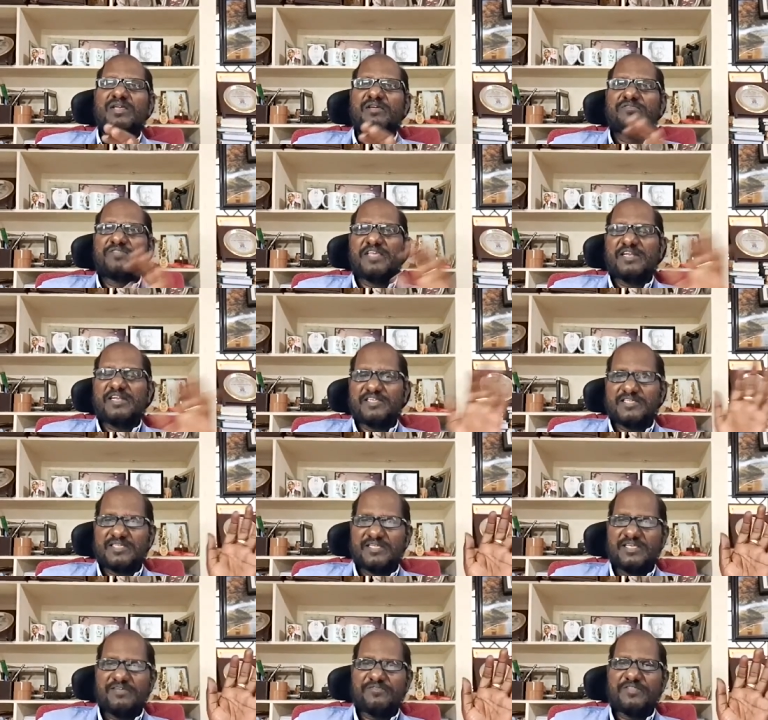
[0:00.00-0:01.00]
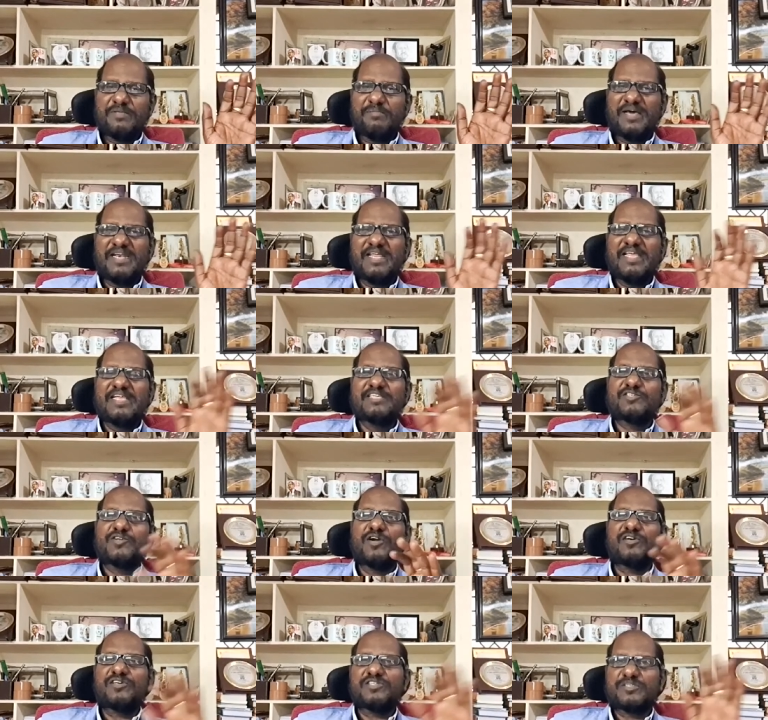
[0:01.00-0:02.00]
If the money
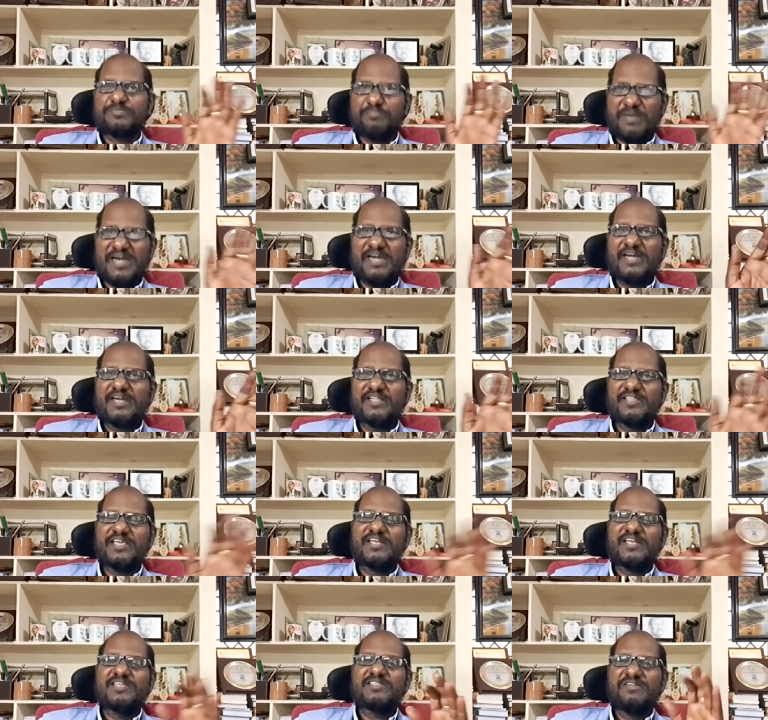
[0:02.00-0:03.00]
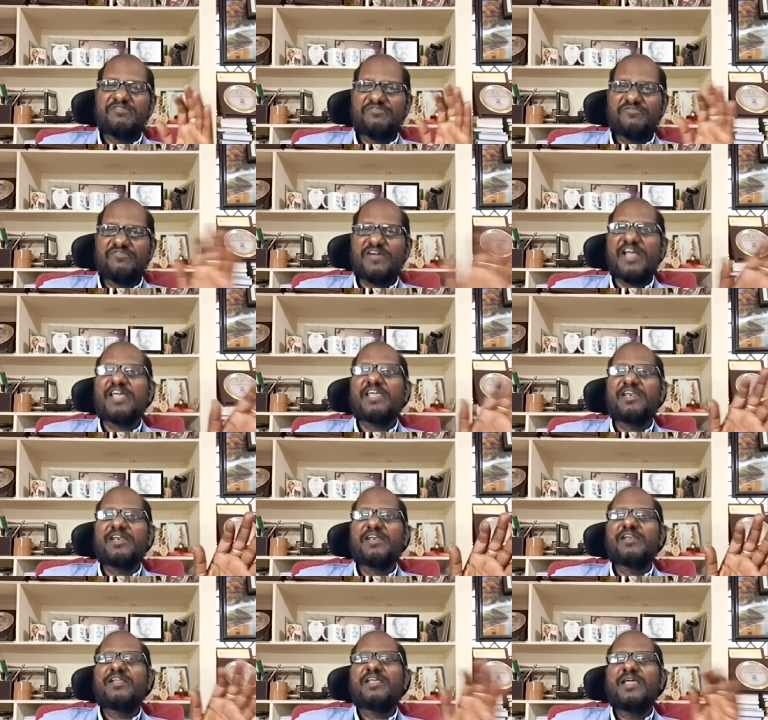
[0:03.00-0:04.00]
is not spent, there is a
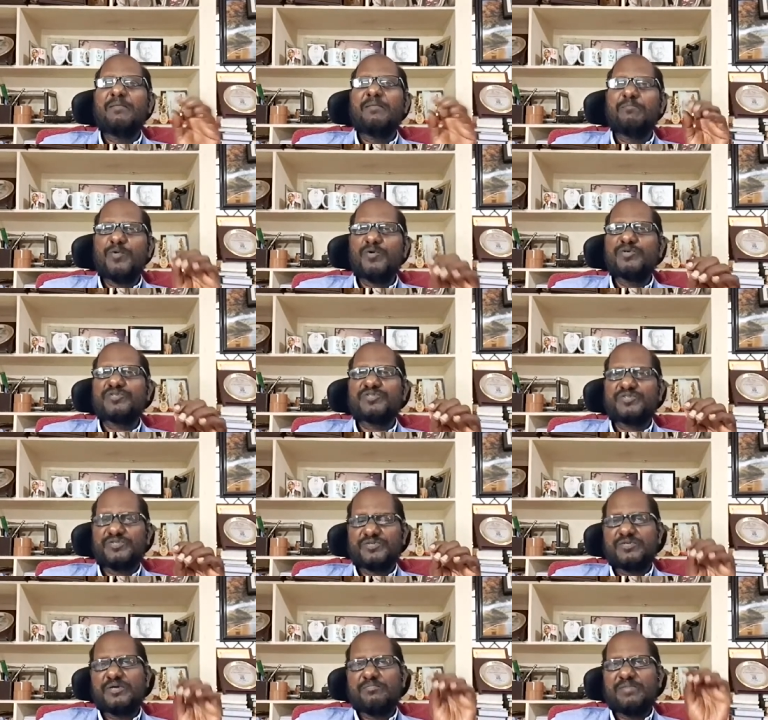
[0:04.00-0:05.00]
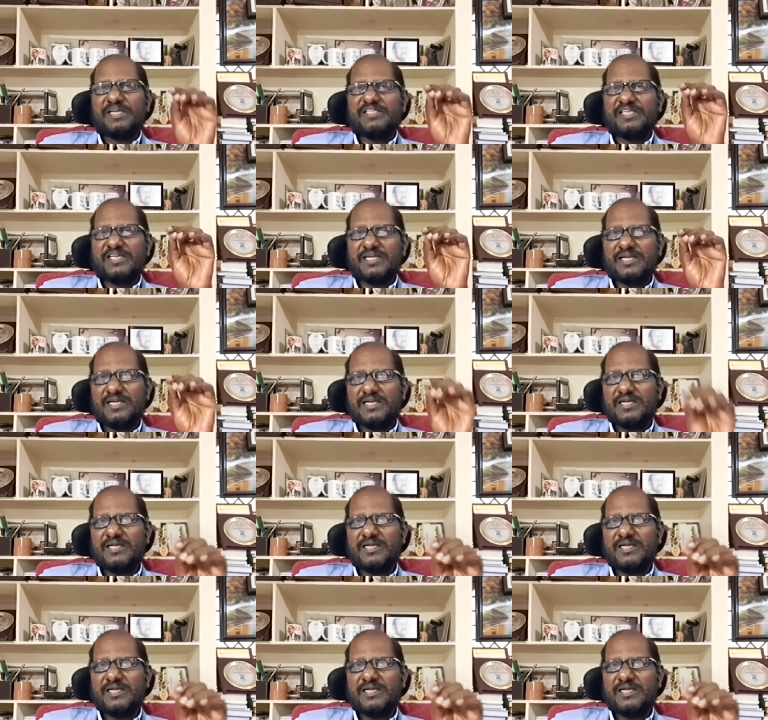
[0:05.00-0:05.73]
fine imposed by the